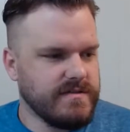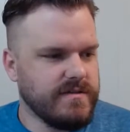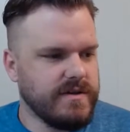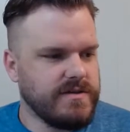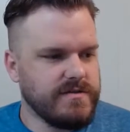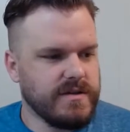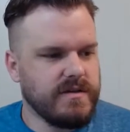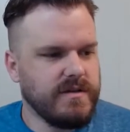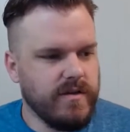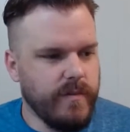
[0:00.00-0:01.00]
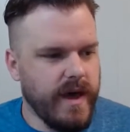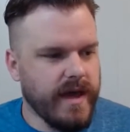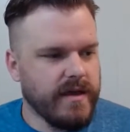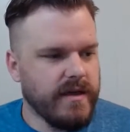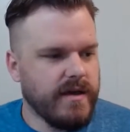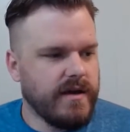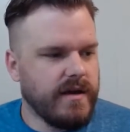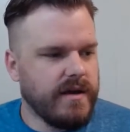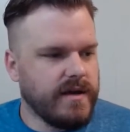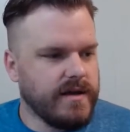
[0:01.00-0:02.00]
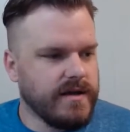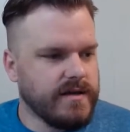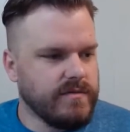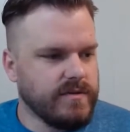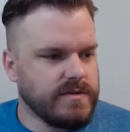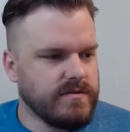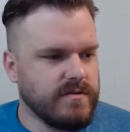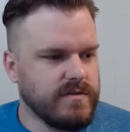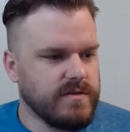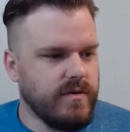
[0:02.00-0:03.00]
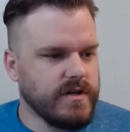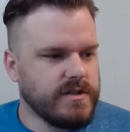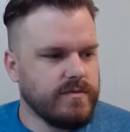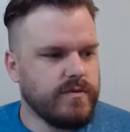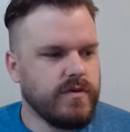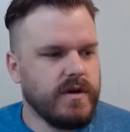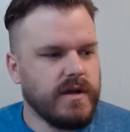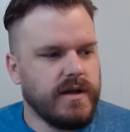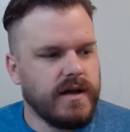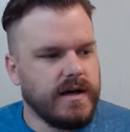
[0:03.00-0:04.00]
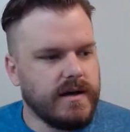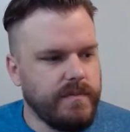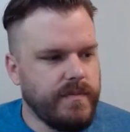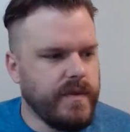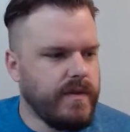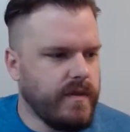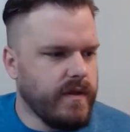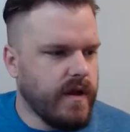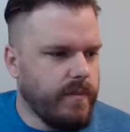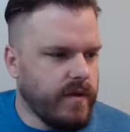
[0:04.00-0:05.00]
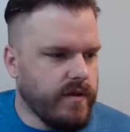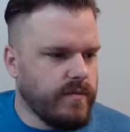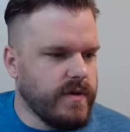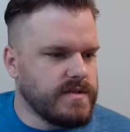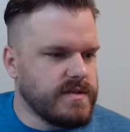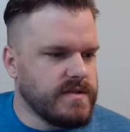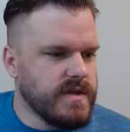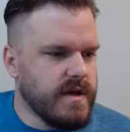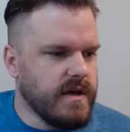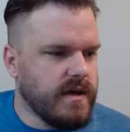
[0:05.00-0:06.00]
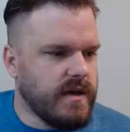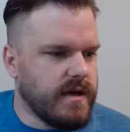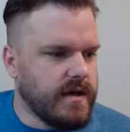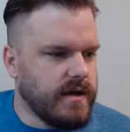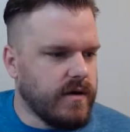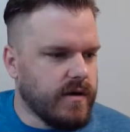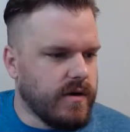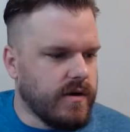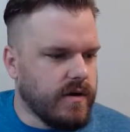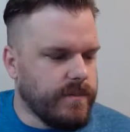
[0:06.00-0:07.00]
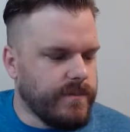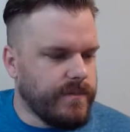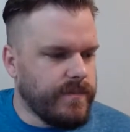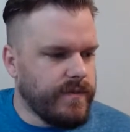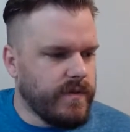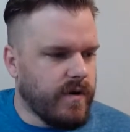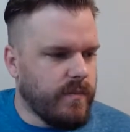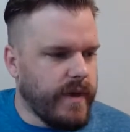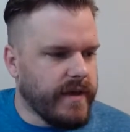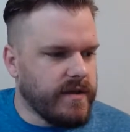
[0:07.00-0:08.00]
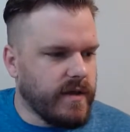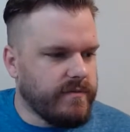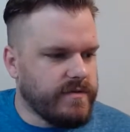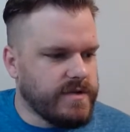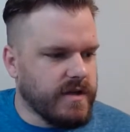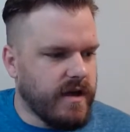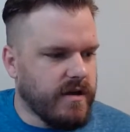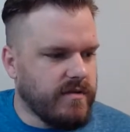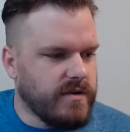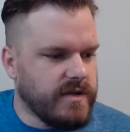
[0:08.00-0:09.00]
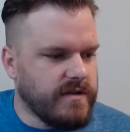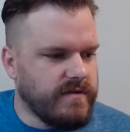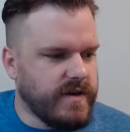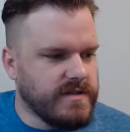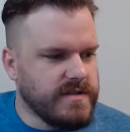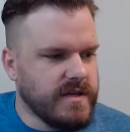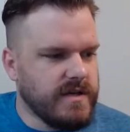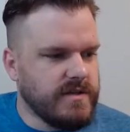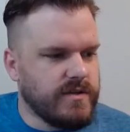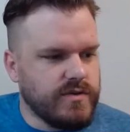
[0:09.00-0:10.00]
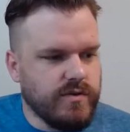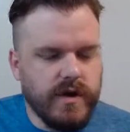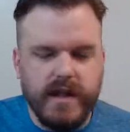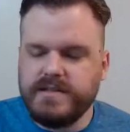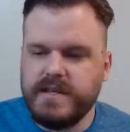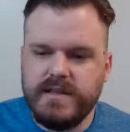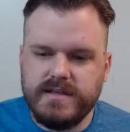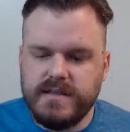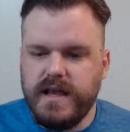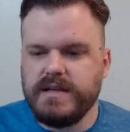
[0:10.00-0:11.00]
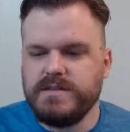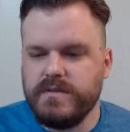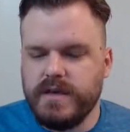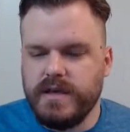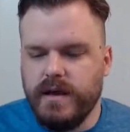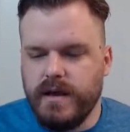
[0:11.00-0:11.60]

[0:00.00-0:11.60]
a little interesting. Khalil Mack, it was questionable. A couple other pieces are banged up for Chicago on defense. Detroit, I said this last week